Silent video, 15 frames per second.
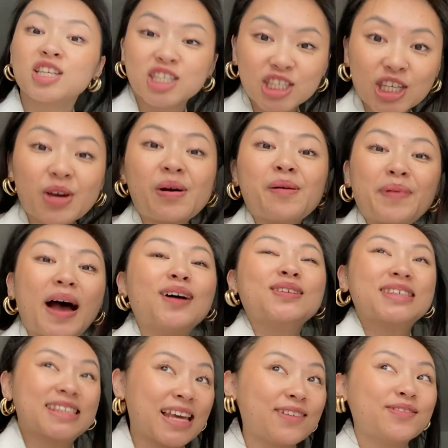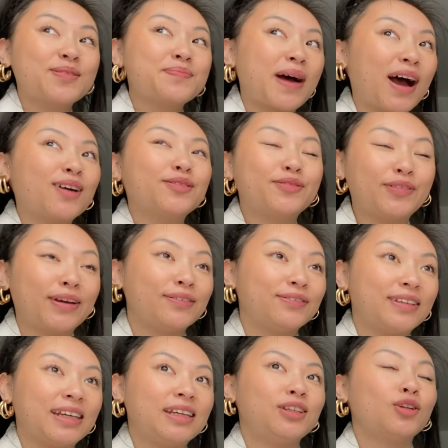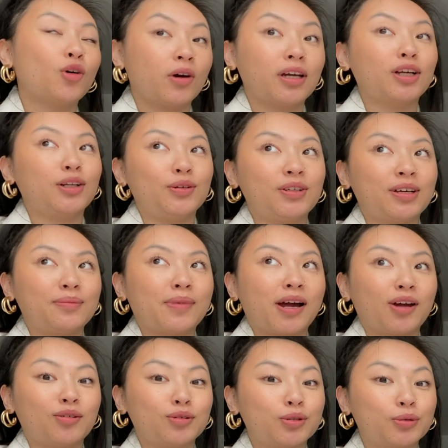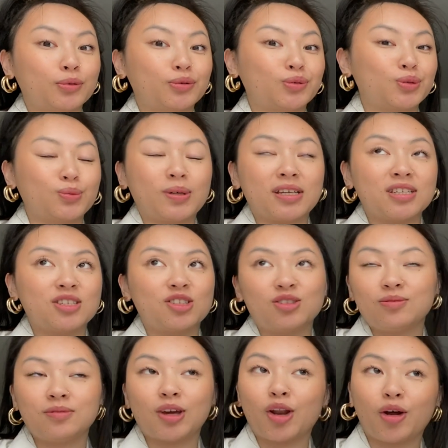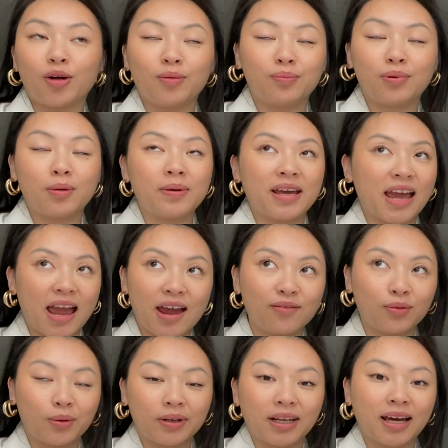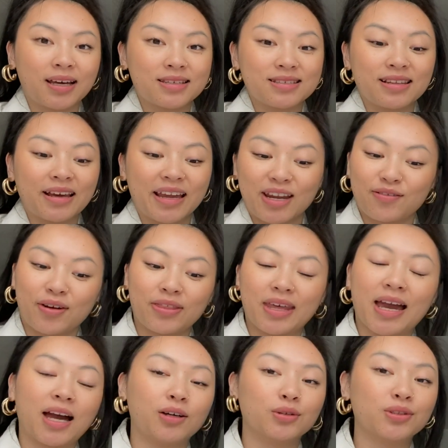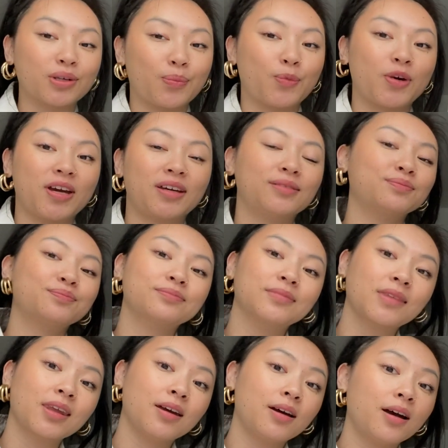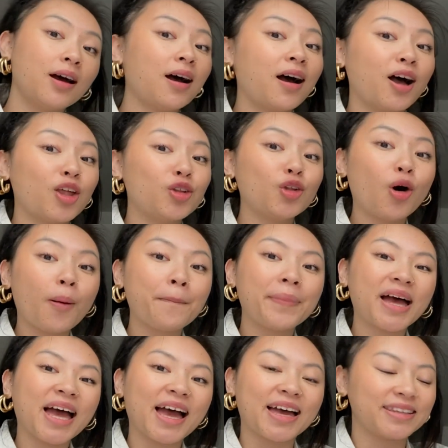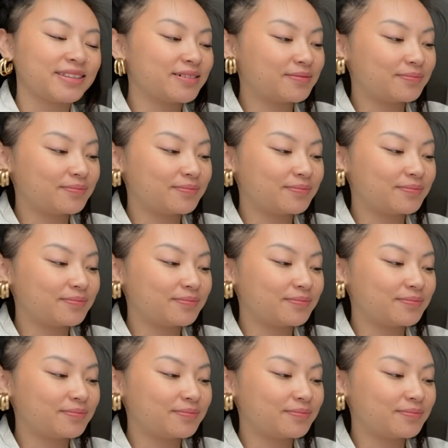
So about £7.50, not including my own tools, which, you know, probably everyone has lying around their house somewhere. Not bad.